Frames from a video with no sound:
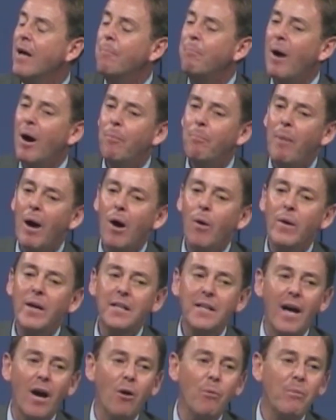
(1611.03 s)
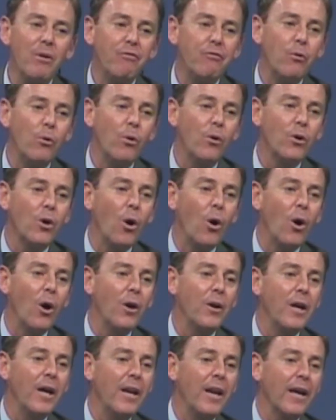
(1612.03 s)
By bowing down before
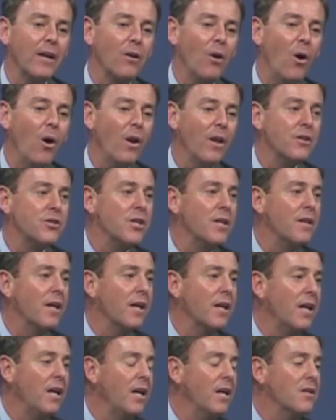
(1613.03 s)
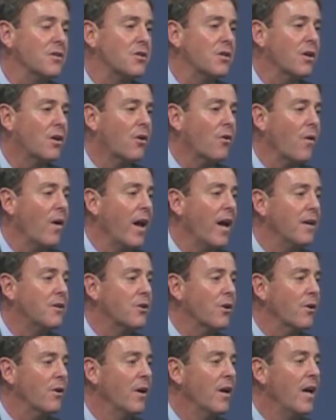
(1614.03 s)
God and acknowledging that He is the
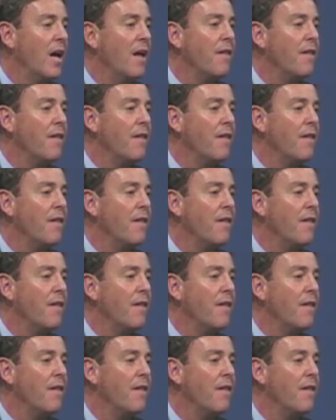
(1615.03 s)
Creator,